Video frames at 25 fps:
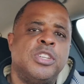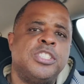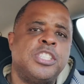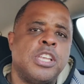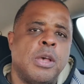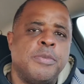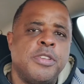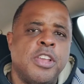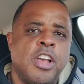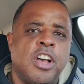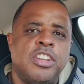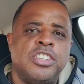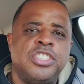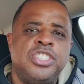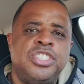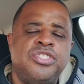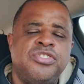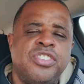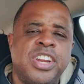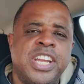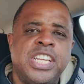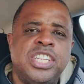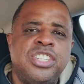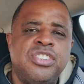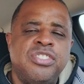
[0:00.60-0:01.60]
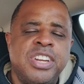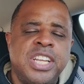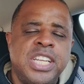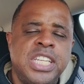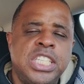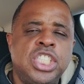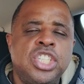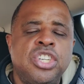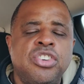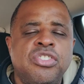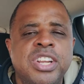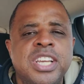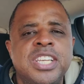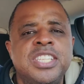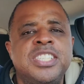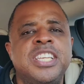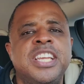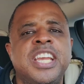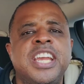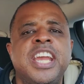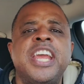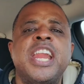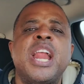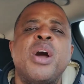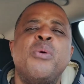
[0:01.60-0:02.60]
What's up, y'all? It's Dre
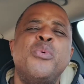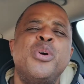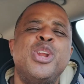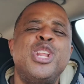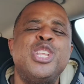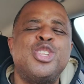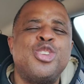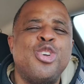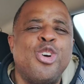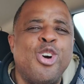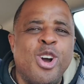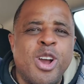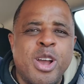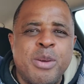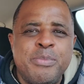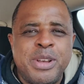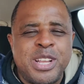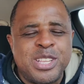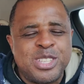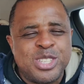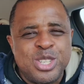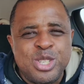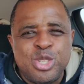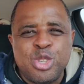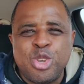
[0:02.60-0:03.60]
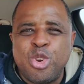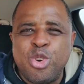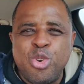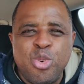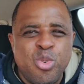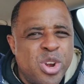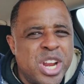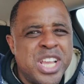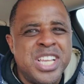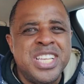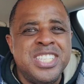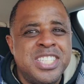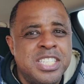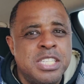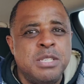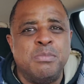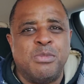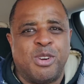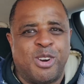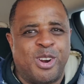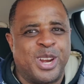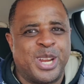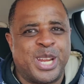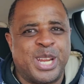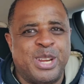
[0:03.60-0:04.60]
Trades here, and I want to talk about this crazy
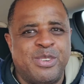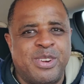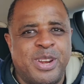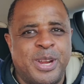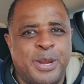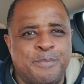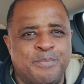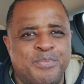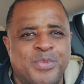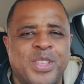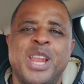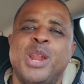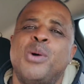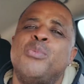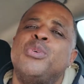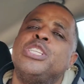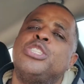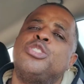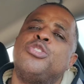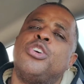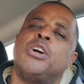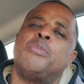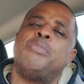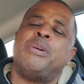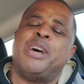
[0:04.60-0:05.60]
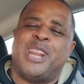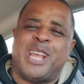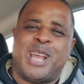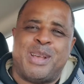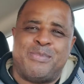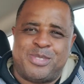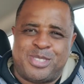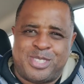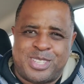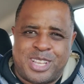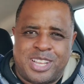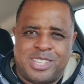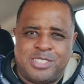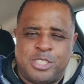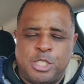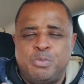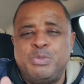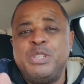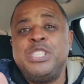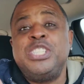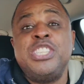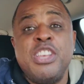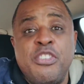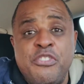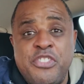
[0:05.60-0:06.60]
market, right? And I want to talk about Amazon
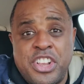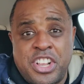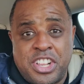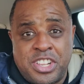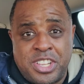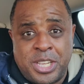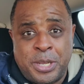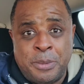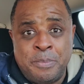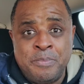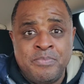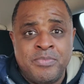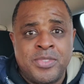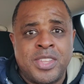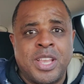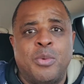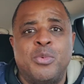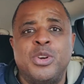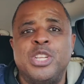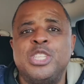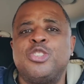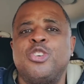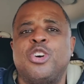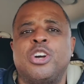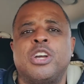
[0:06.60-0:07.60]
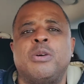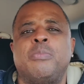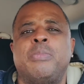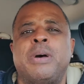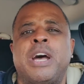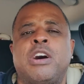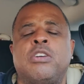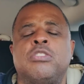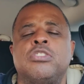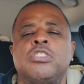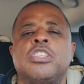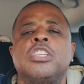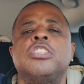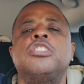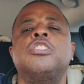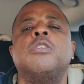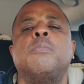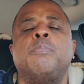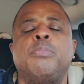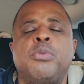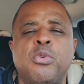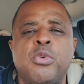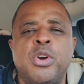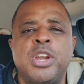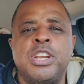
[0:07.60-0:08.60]
specifically. I want to talk about the
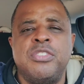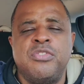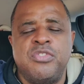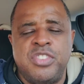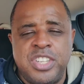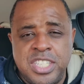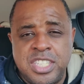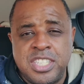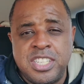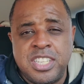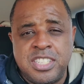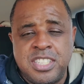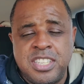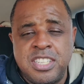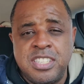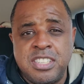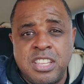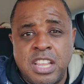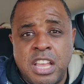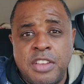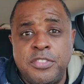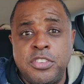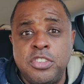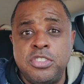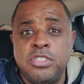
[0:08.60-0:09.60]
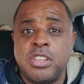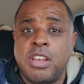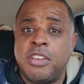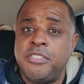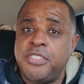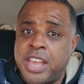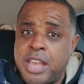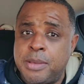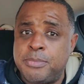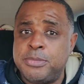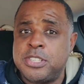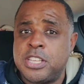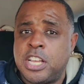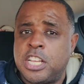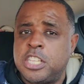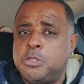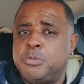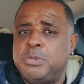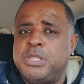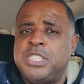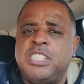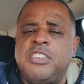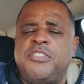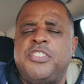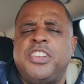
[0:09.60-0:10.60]
support and resistance levels of Amazon
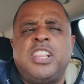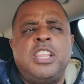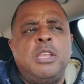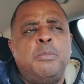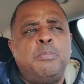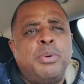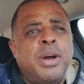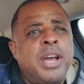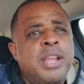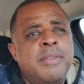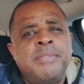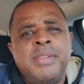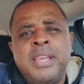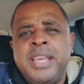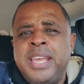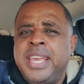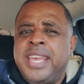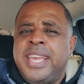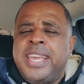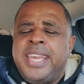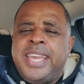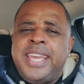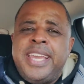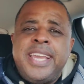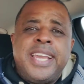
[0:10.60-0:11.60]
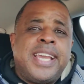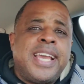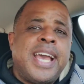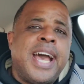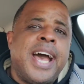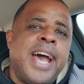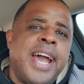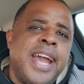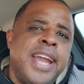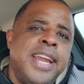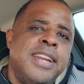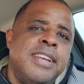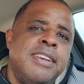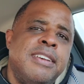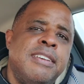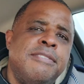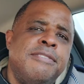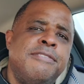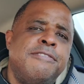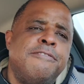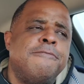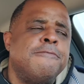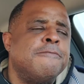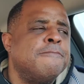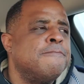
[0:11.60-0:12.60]
specifically, but it kind
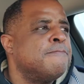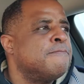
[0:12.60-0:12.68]
of,